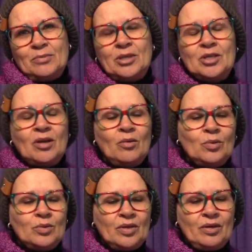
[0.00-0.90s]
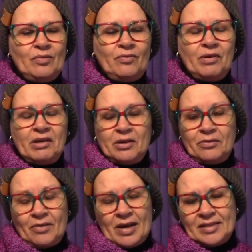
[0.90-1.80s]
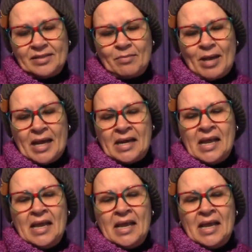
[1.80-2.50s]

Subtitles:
which are also very good friends of mine,